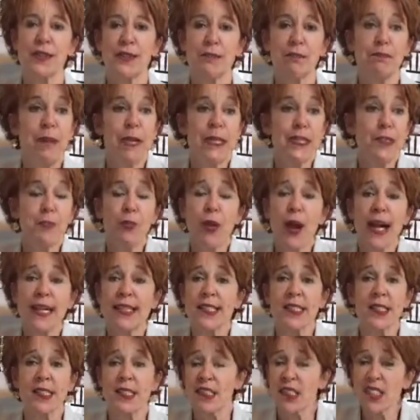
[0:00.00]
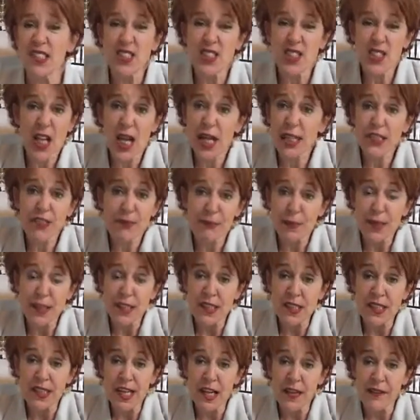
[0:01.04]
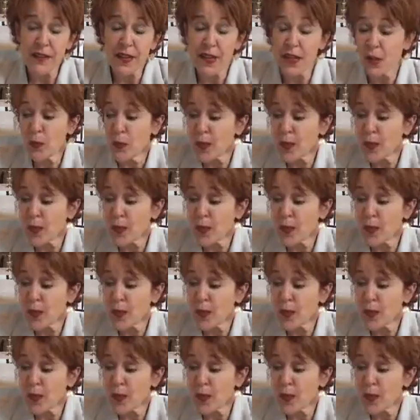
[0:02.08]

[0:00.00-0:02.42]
best practices because there's lots of business out there.